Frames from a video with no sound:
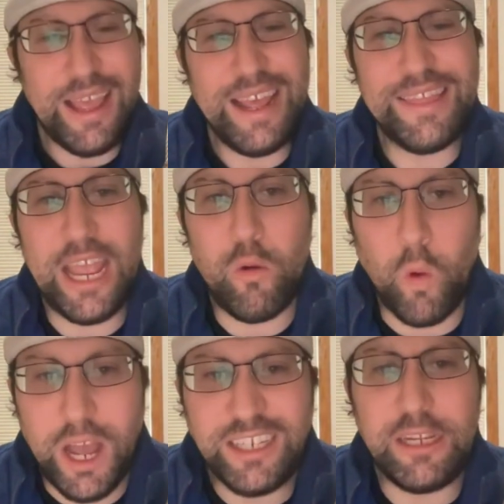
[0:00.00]
They
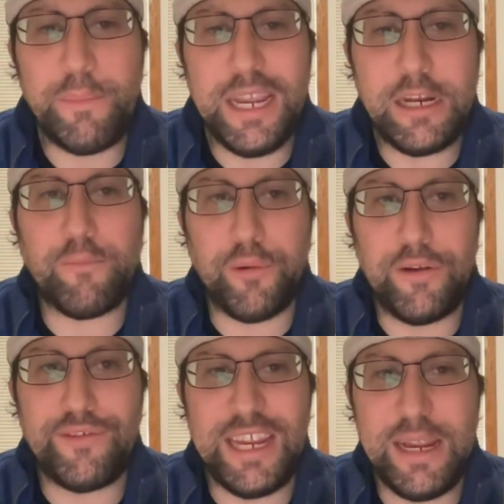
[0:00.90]
want to be an
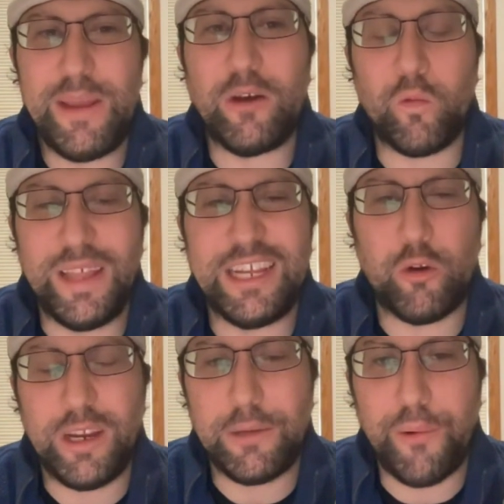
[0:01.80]
improved team, and really
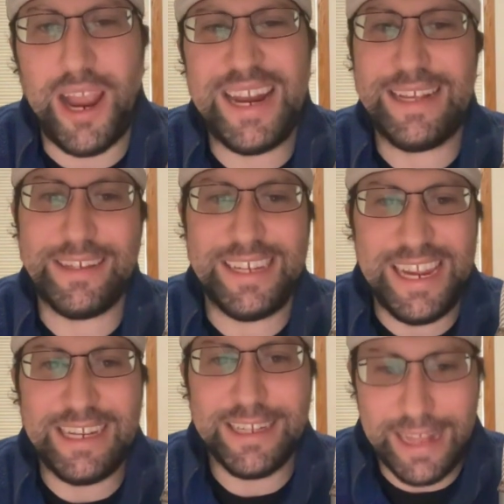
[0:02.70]
Kris Bryant is a
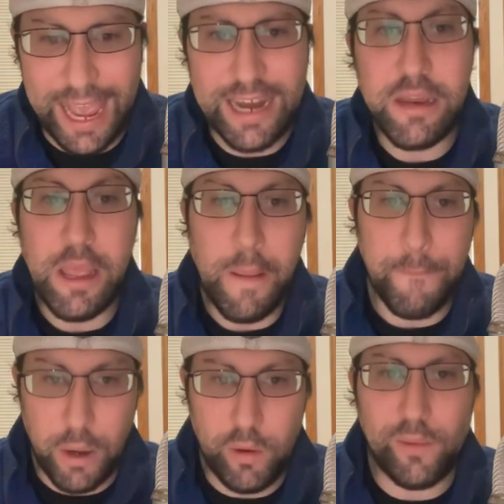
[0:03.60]
key to that,
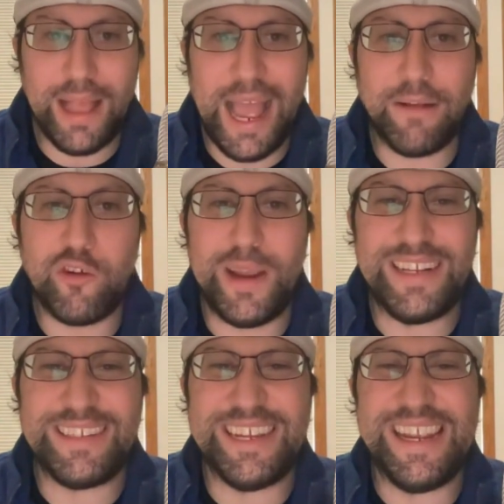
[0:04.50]
but we will have to wait
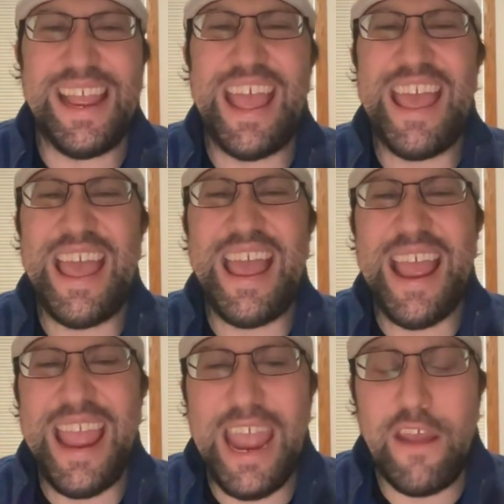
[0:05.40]
and see
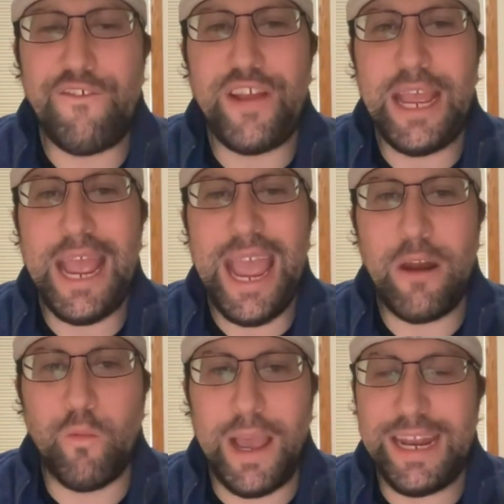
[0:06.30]
if
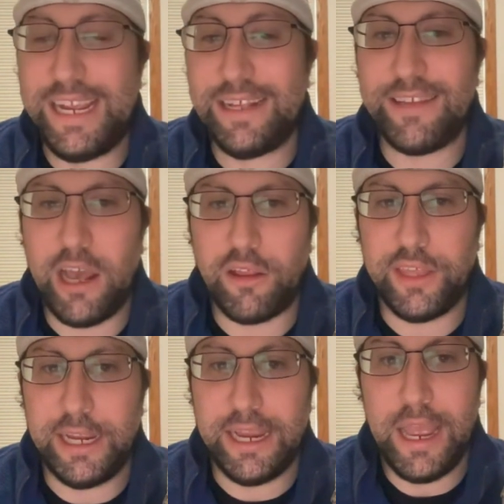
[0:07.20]
and when he is
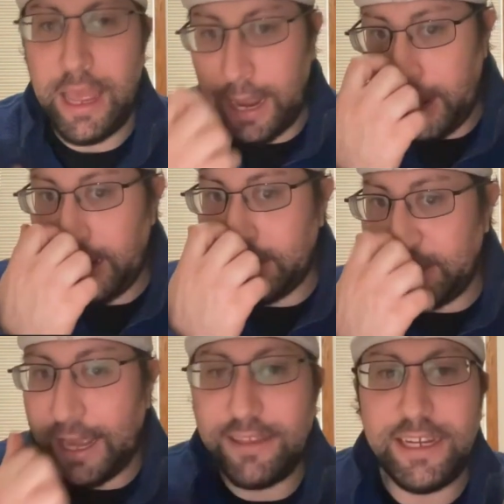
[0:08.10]
healthy. He
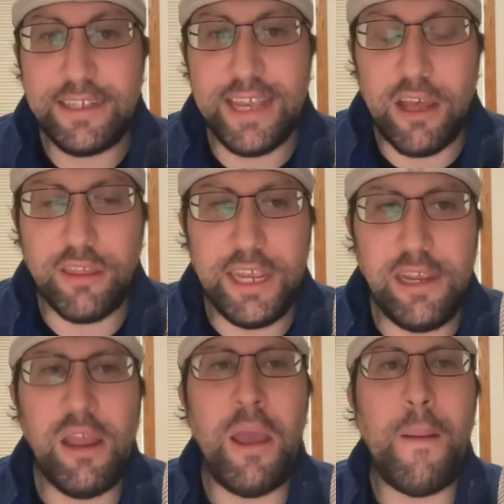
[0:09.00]
says he is
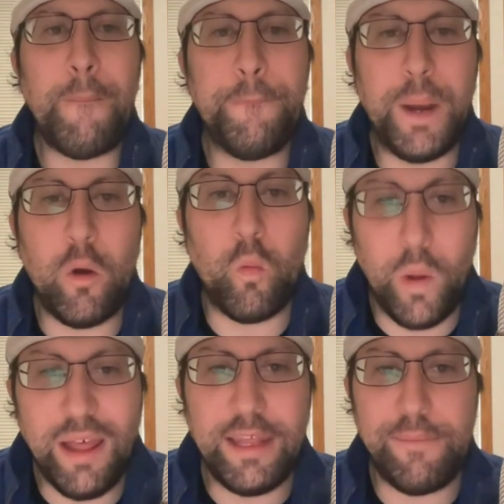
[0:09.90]
healthy, but
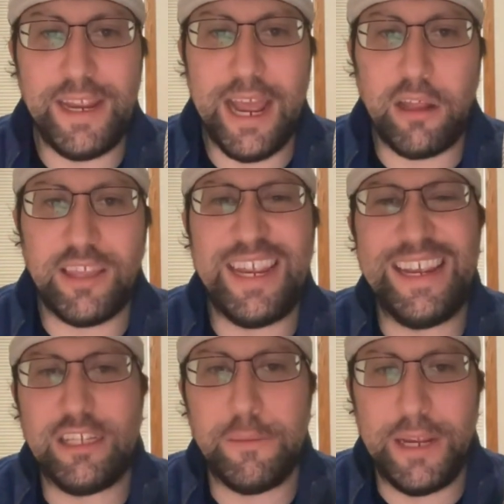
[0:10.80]
will he be healthy
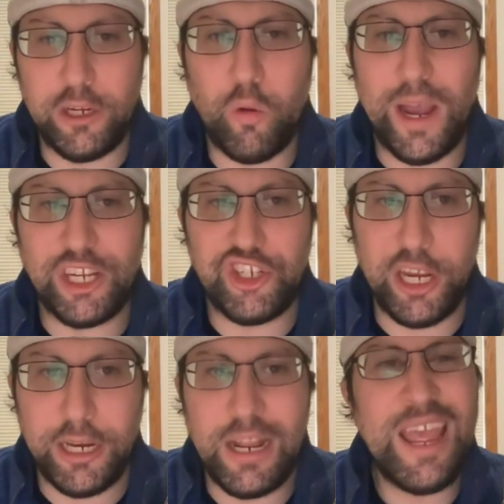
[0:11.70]
is the big
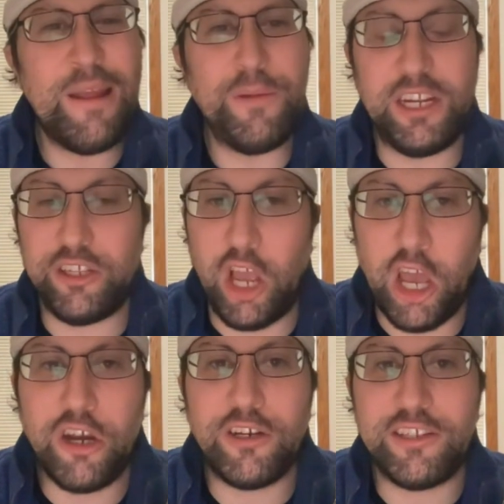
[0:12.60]
question, because one
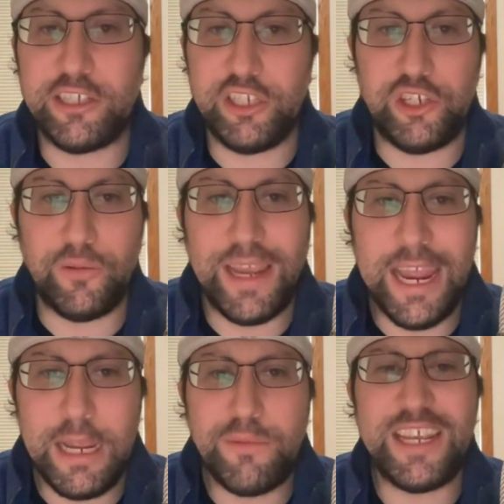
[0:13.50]
hundred sixty-two
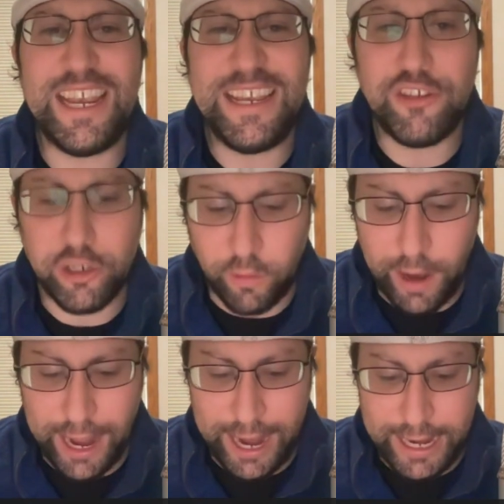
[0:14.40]
games is a
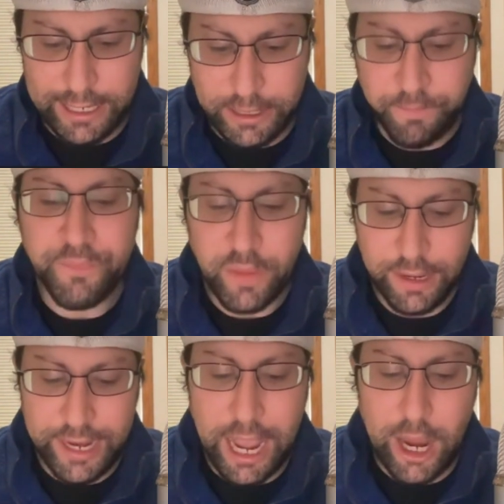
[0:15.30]
grind.
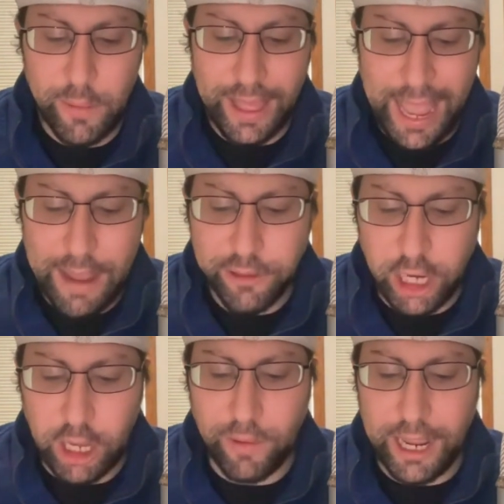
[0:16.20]
Now, I will have a
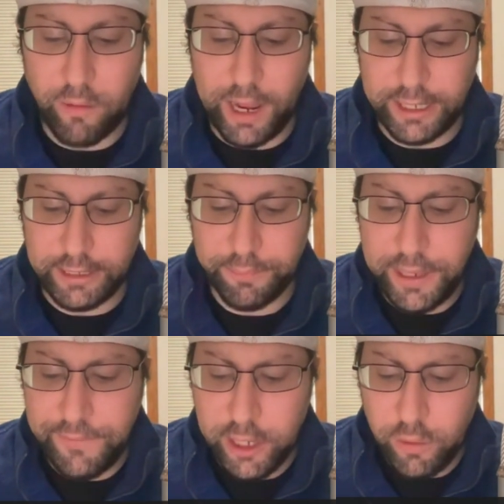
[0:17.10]
Colorado Rockies
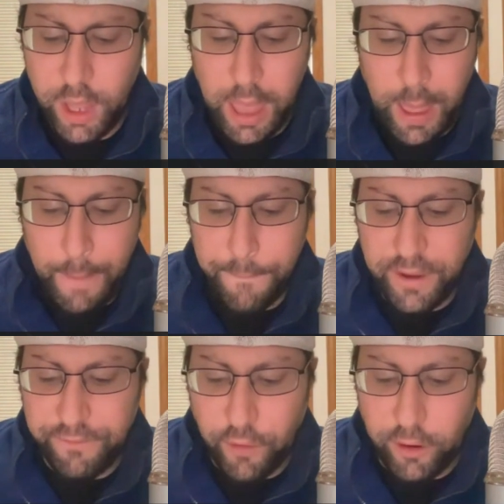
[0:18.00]
preview
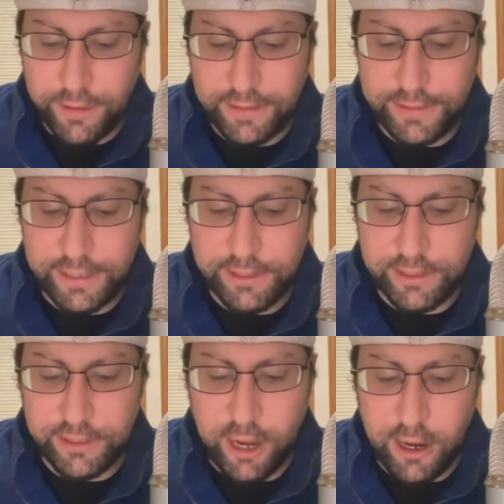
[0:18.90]
before the season
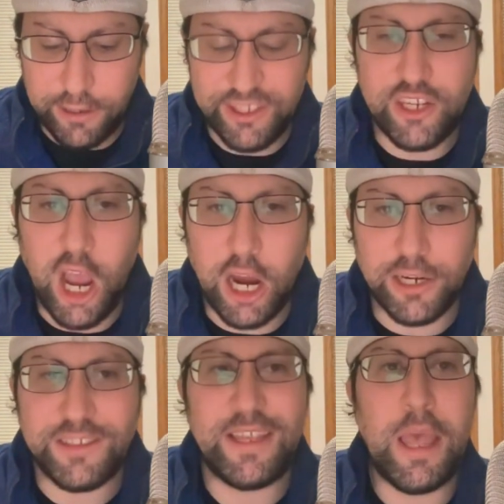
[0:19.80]
start,
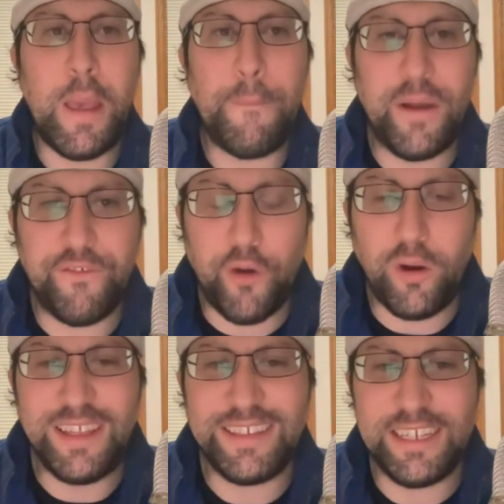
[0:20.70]
starts,
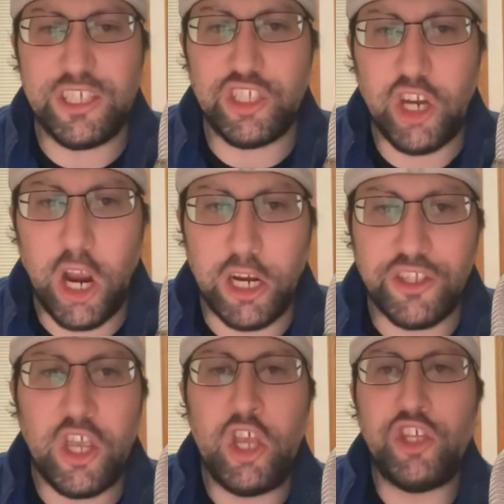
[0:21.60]
before the season
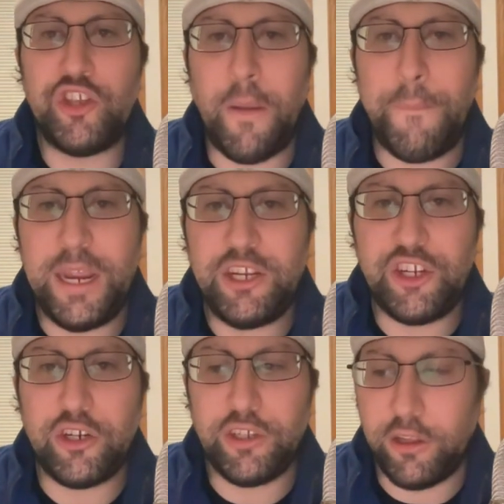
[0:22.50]
starts, so be
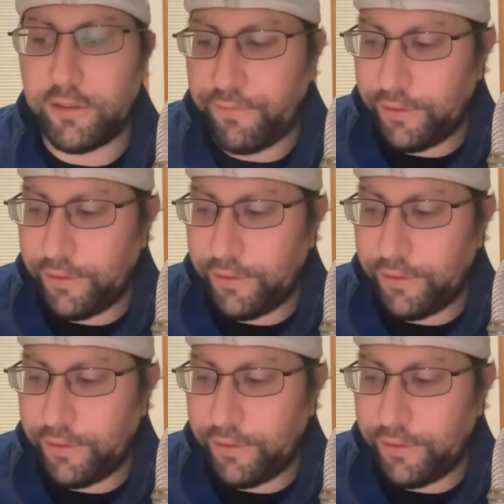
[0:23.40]
sure to look for